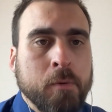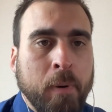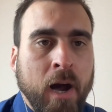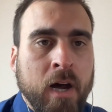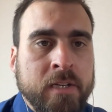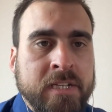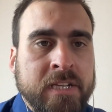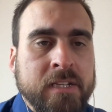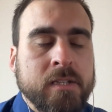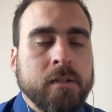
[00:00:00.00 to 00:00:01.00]

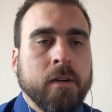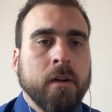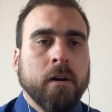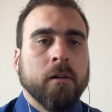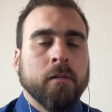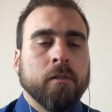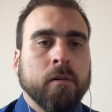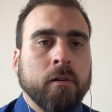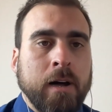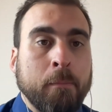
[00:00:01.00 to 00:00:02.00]
parties
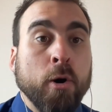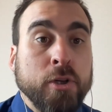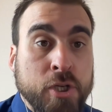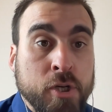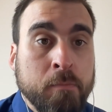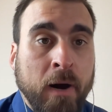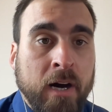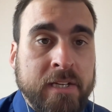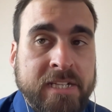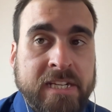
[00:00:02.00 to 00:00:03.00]
or among two
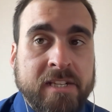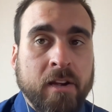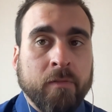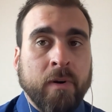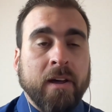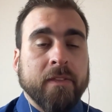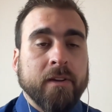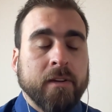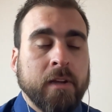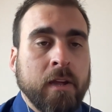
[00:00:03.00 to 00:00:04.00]
parties
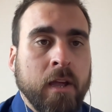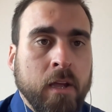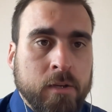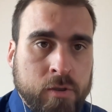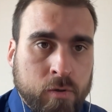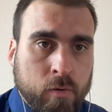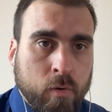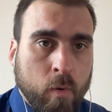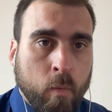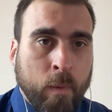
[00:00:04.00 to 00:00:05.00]
rather.
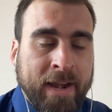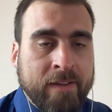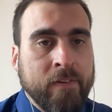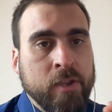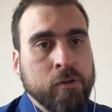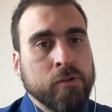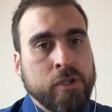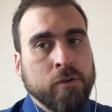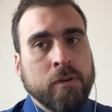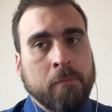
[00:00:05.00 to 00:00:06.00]
So whenever you
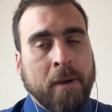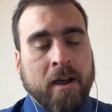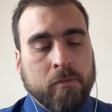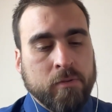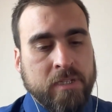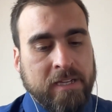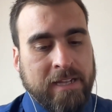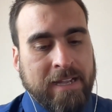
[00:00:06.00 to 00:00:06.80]
talk about